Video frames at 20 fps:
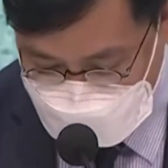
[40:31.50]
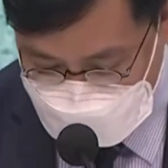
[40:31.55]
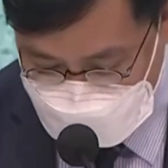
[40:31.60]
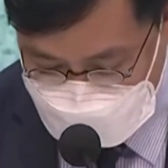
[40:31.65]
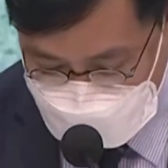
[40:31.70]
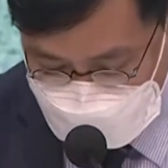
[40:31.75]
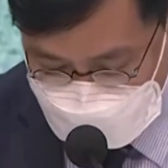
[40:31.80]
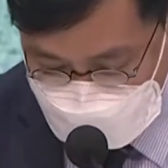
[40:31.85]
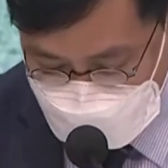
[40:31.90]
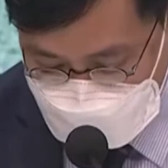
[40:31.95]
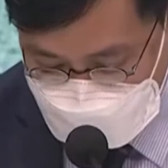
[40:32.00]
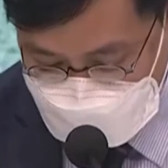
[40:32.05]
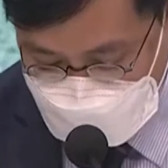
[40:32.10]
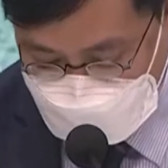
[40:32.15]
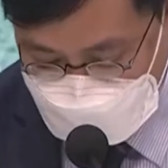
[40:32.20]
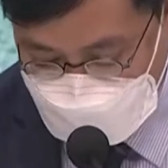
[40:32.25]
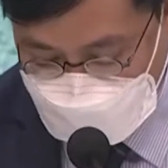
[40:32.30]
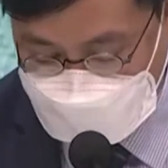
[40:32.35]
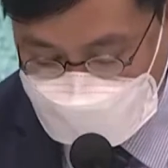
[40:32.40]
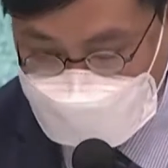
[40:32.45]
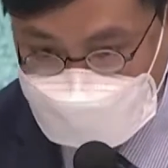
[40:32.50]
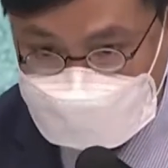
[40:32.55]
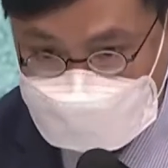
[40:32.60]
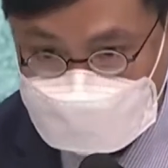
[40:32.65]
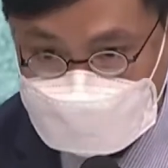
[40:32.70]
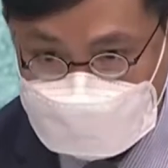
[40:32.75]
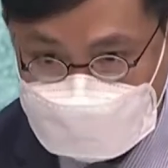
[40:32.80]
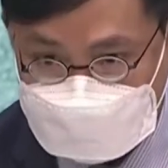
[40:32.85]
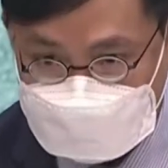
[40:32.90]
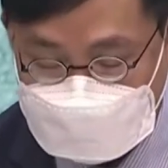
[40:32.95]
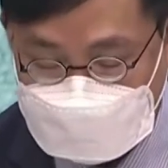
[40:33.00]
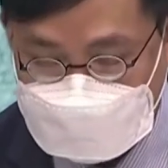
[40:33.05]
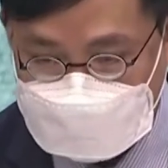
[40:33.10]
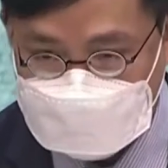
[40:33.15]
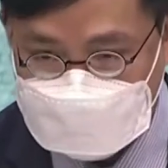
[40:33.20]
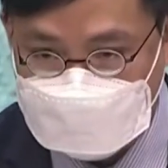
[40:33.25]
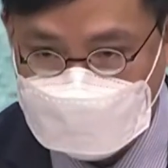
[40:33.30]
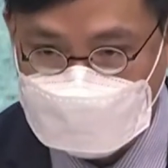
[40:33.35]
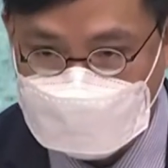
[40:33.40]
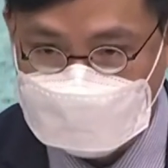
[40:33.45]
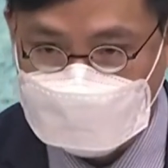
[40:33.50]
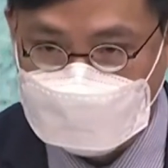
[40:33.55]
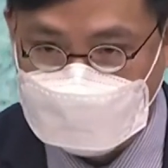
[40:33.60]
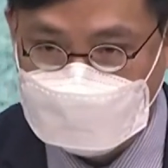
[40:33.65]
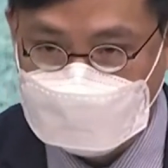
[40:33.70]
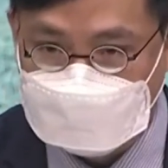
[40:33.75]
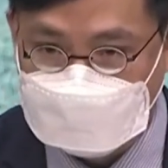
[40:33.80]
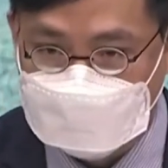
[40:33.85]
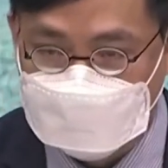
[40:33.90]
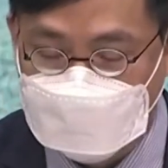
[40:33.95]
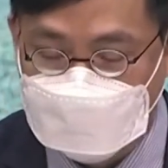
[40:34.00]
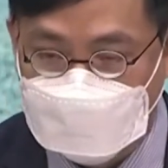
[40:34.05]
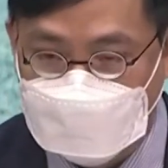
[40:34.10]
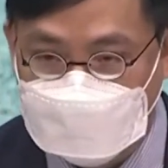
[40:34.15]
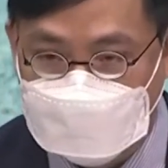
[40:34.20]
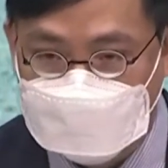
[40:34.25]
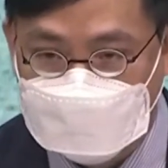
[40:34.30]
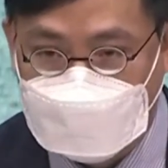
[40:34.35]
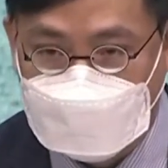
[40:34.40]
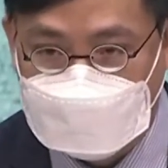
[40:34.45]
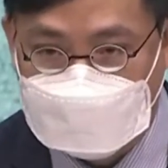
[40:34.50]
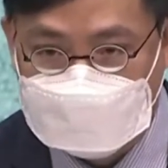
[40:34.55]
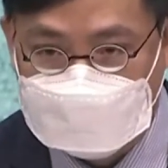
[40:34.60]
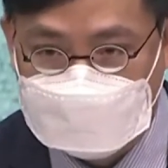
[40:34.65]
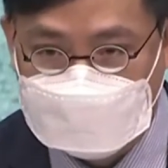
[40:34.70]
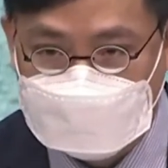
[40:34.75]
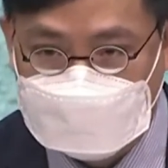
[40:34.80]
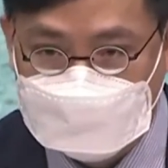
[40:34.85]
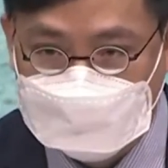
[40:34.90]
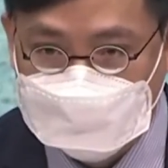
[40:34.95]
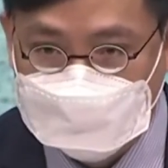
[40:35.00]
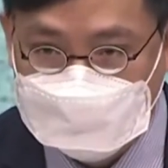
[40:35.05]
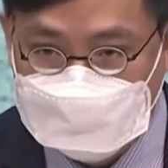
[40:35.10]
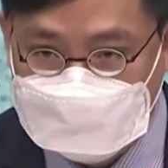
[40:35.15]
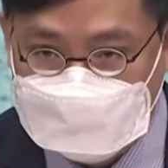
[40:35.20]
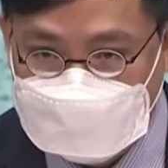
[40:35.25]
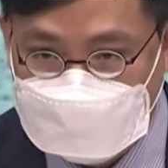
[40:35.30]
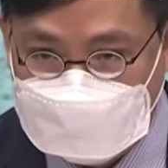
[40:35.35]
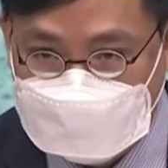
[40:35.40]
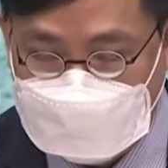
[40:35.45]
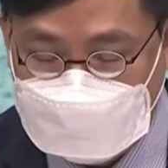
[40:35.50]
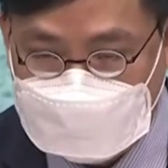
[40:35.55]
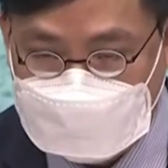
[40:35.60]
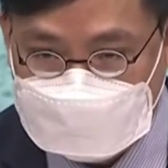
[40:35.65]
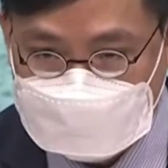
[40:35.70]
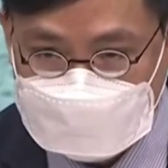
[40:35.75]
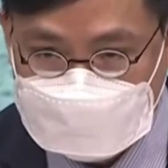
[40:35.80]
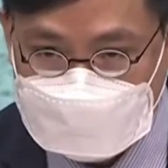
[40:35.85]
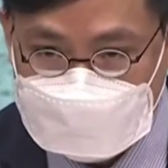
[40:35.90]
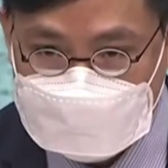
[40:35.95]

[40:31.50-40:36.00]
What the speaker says: Services and the HA. The ECB has just announced that